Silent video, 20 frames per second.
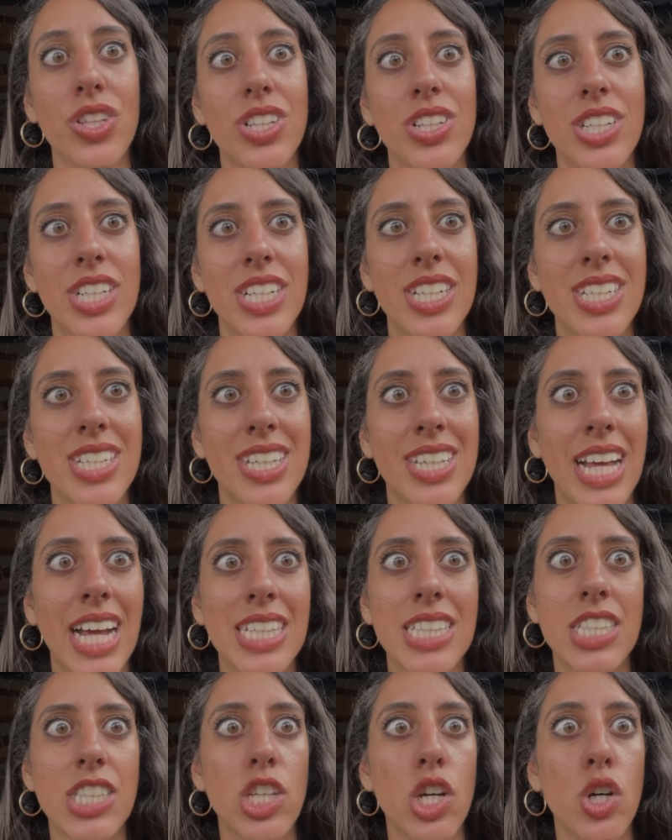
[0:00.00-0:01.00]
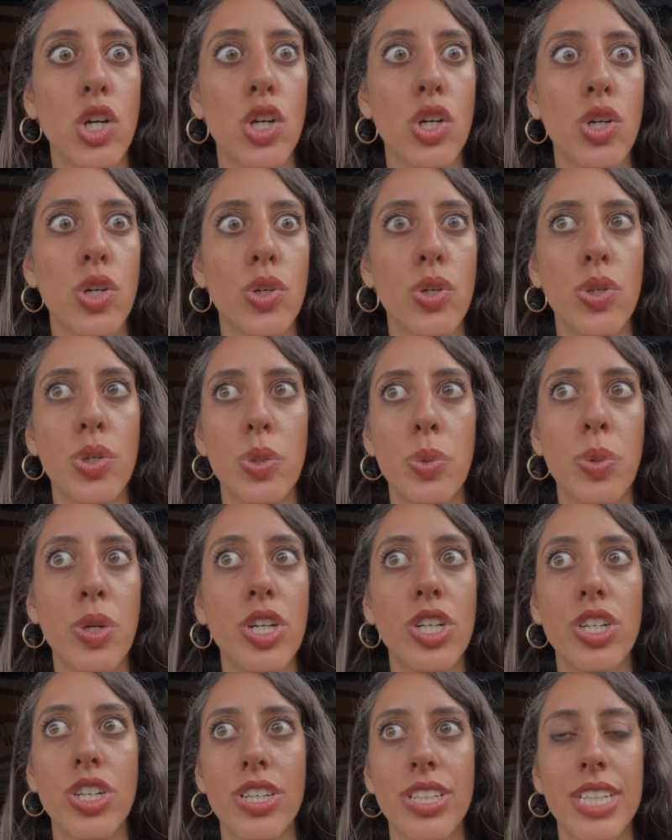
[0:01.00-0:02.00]
and that's the whole world.
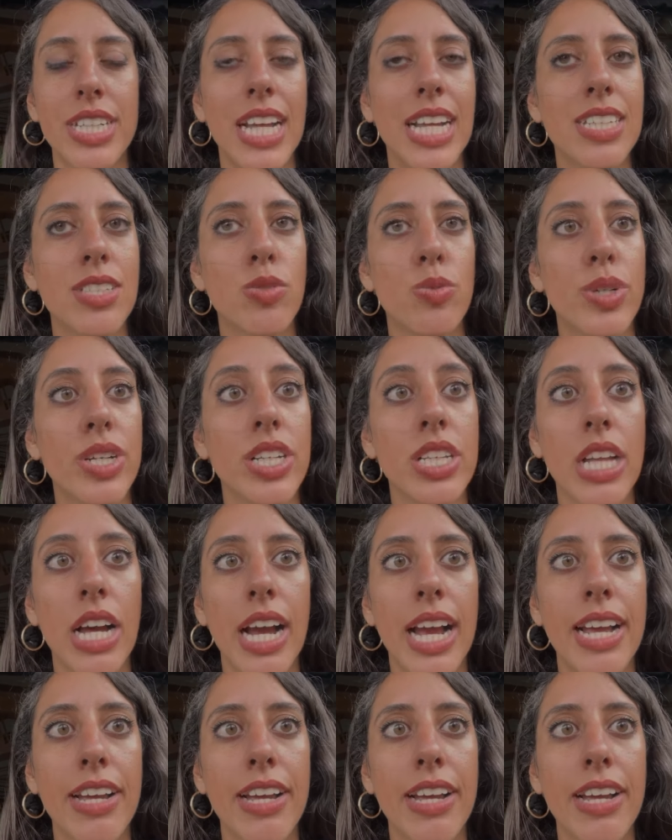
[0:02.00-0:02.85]
That's real life.